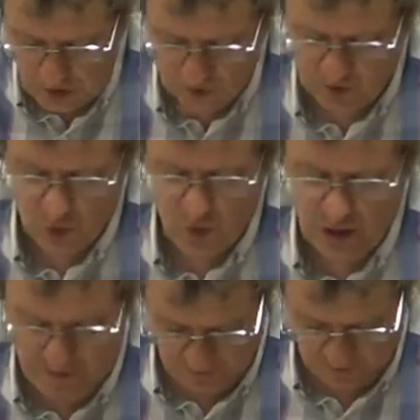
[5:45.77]

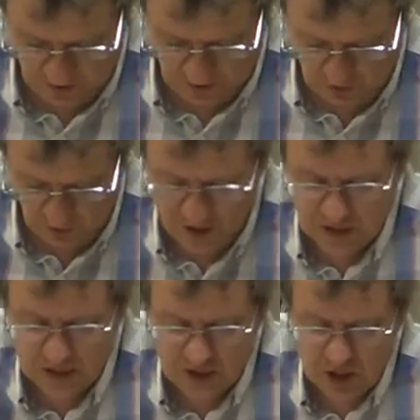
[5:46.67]
So,
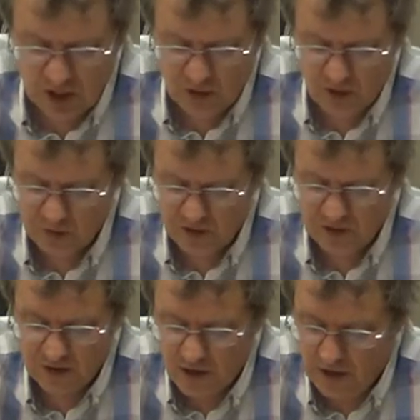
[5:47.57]
continuing with
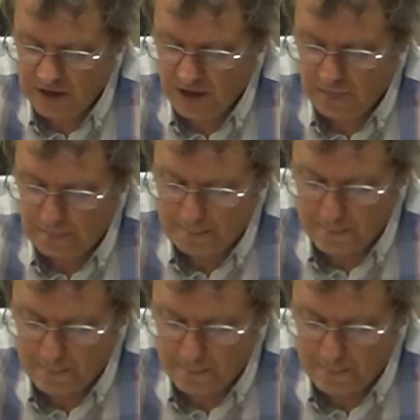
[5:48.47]
this, now